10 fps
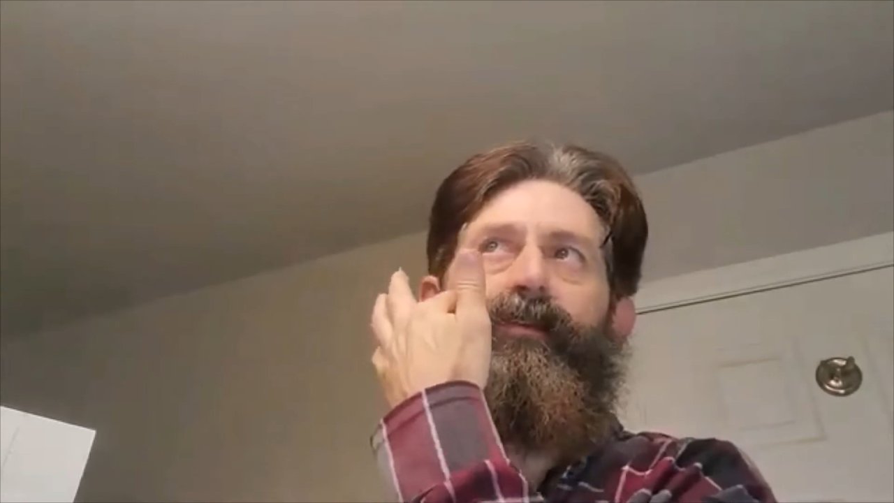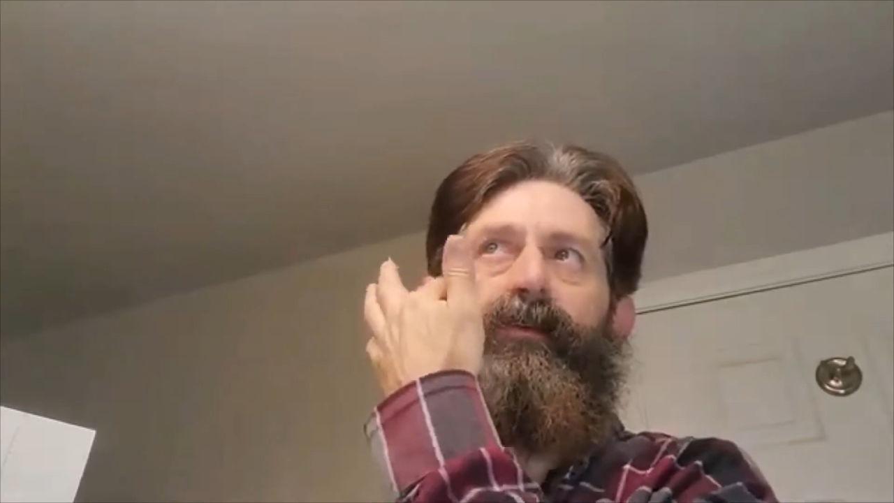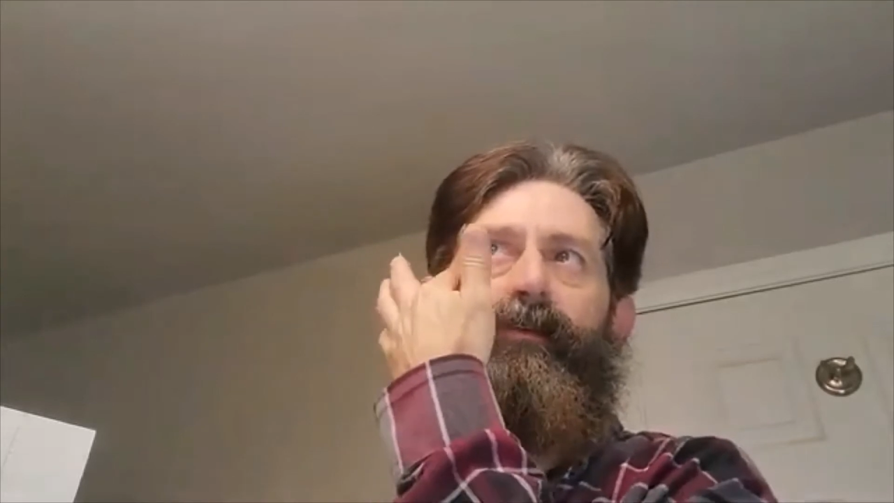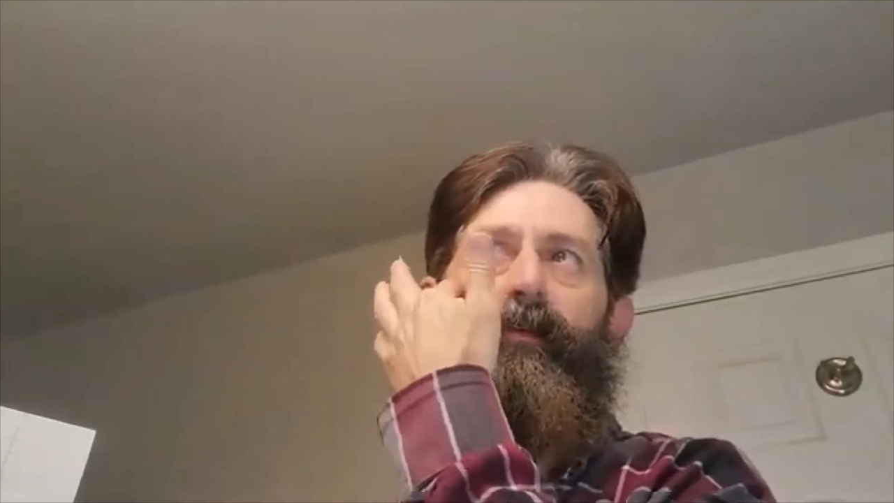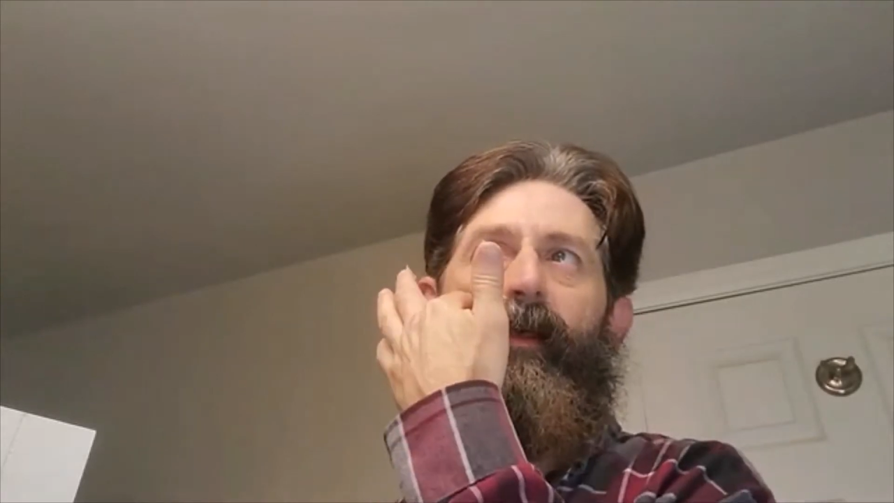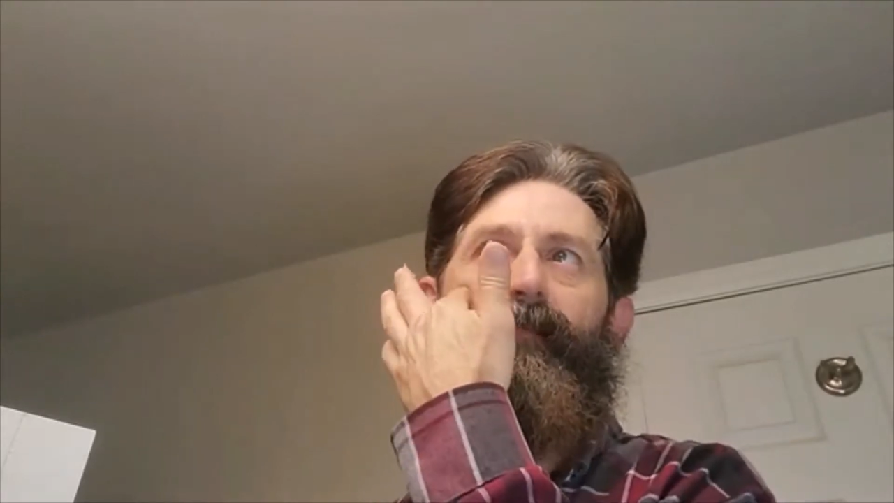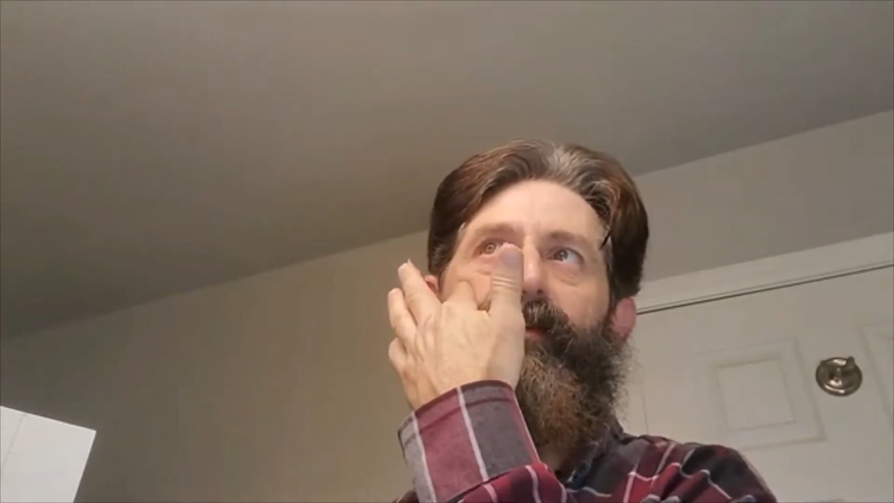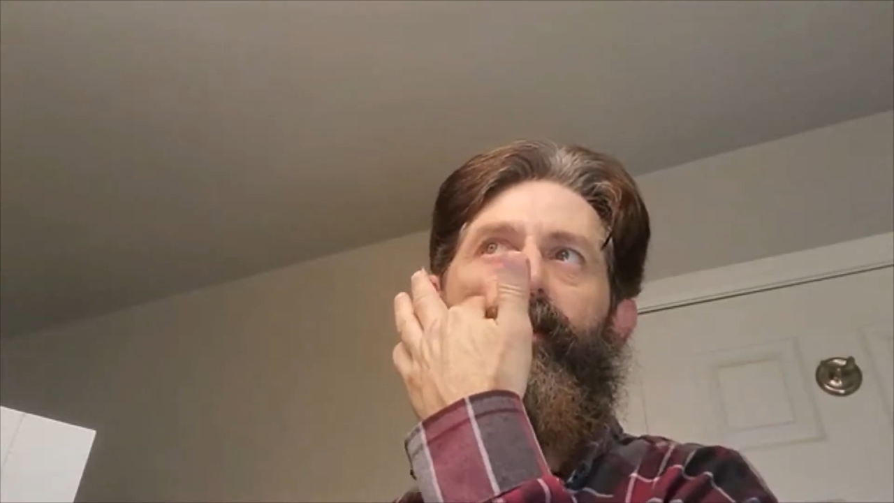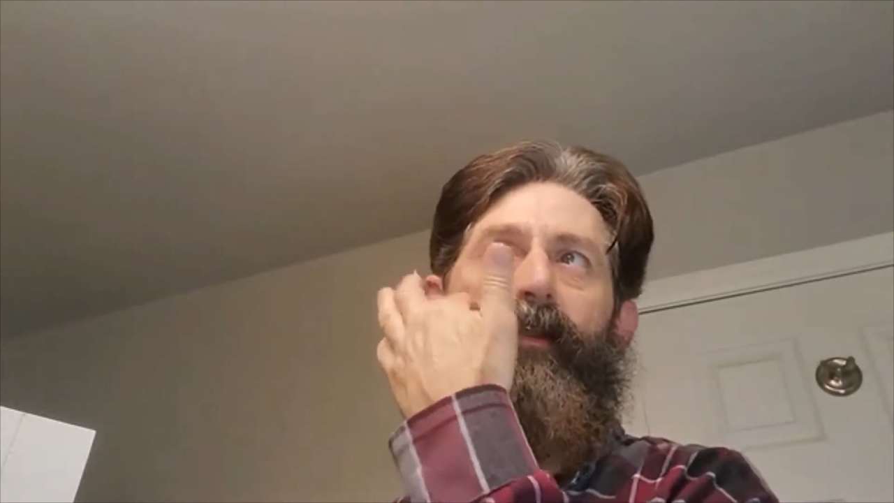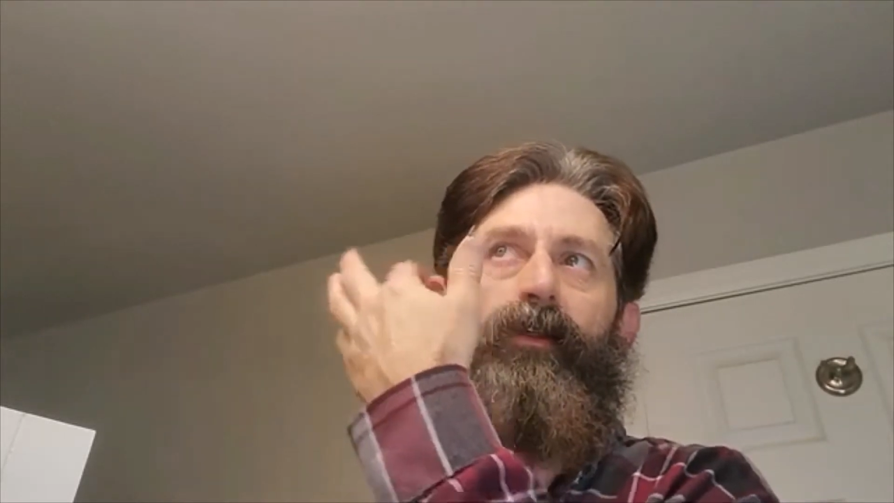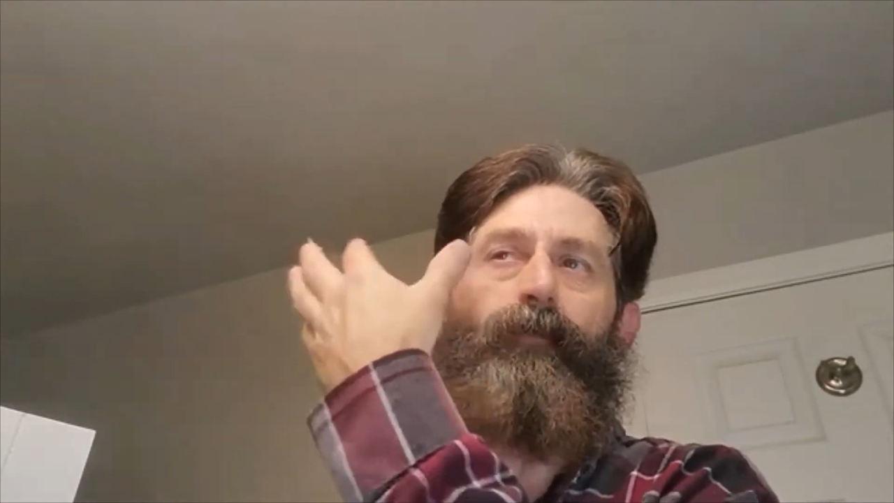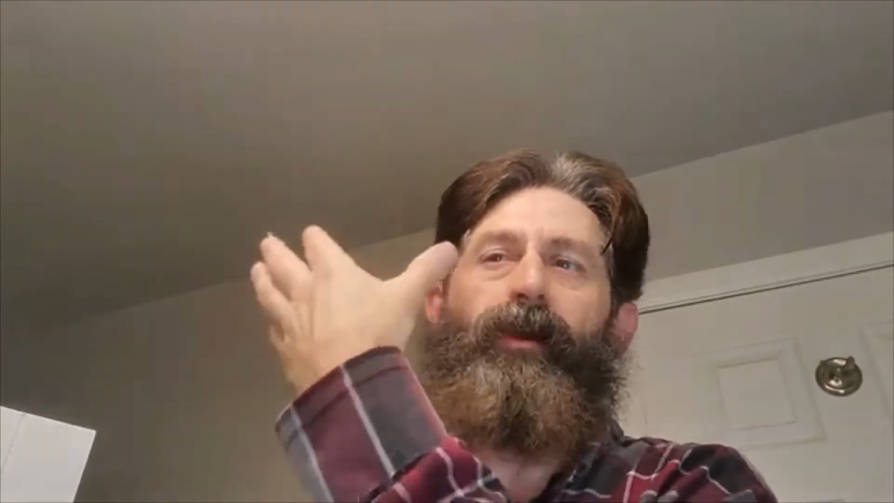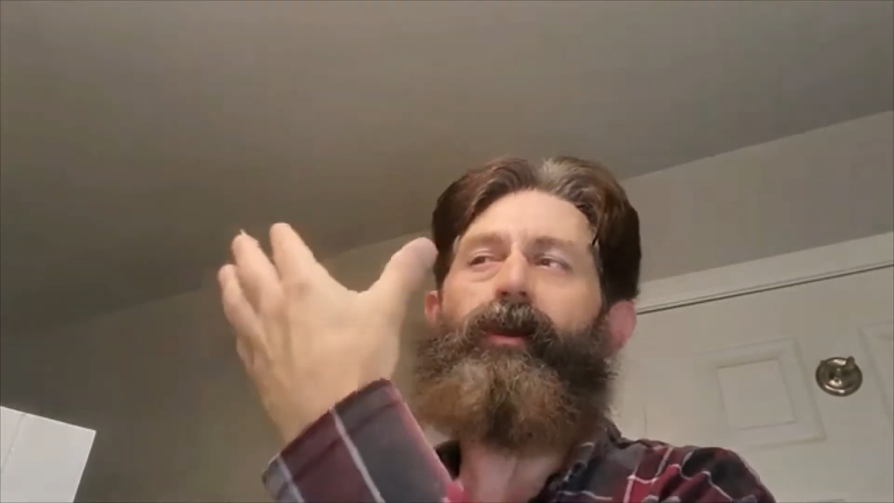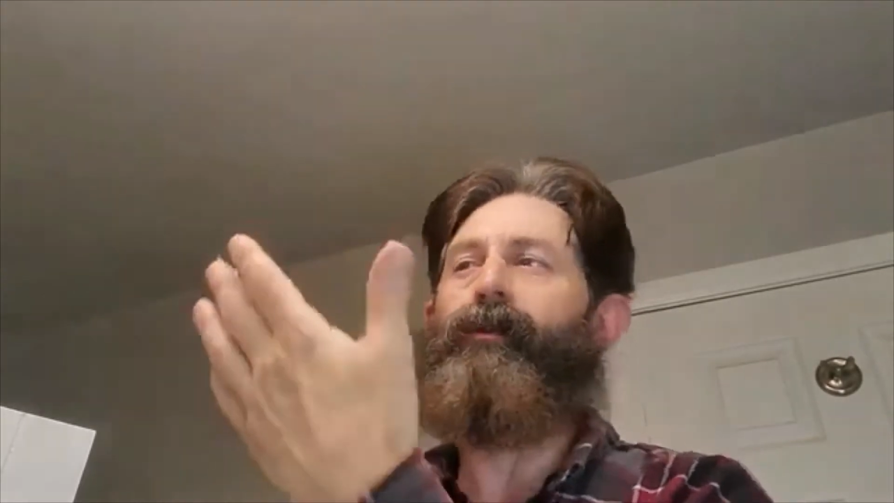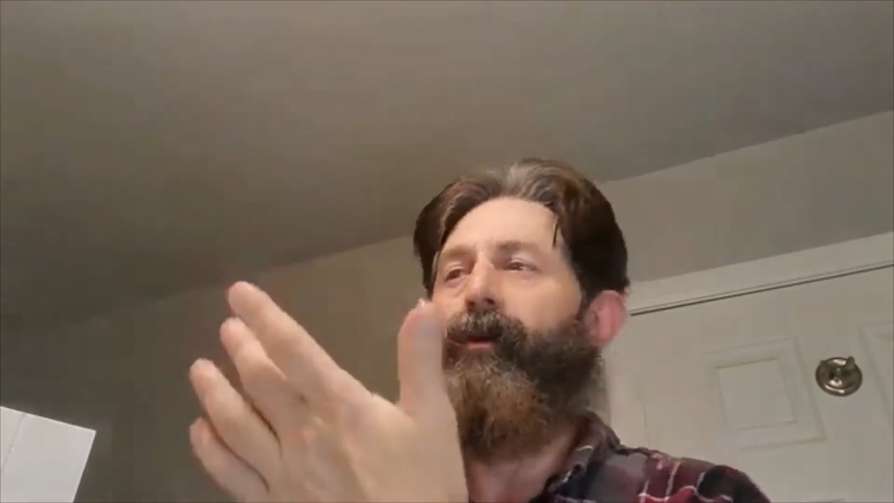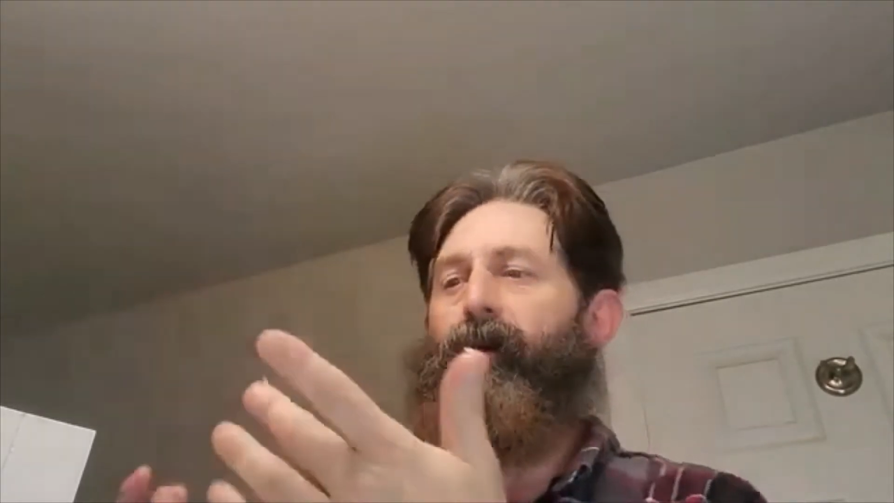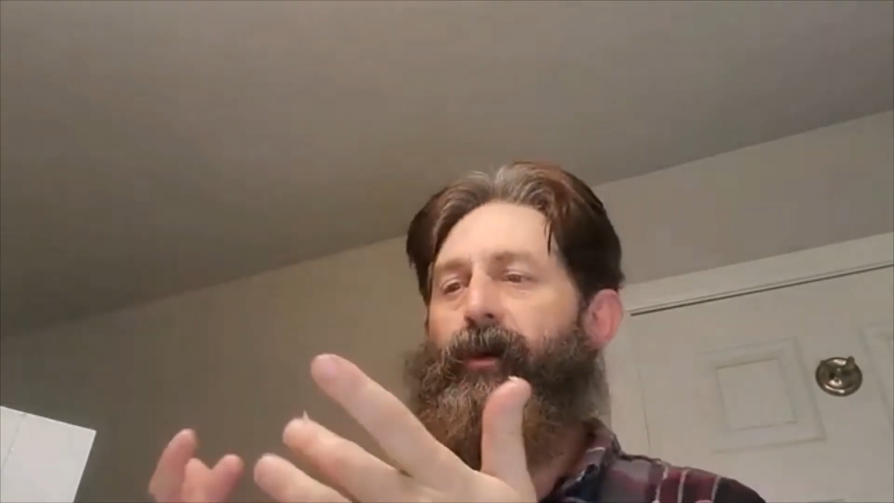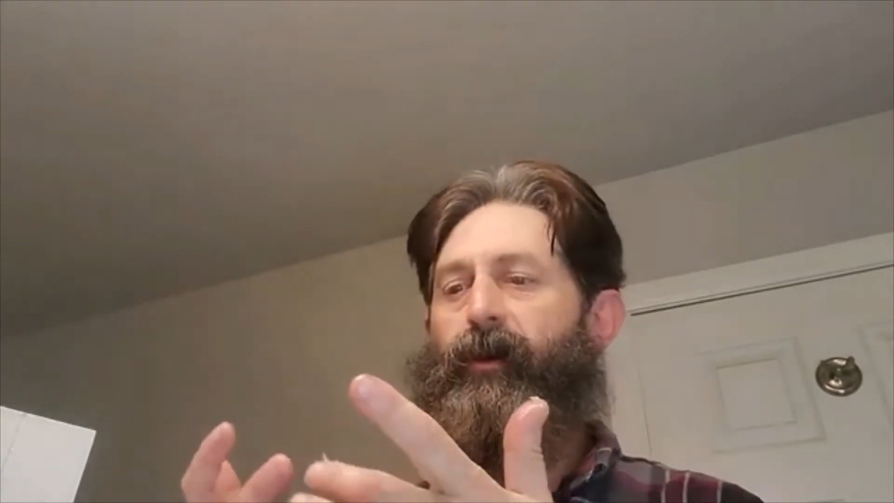your lips a little bit,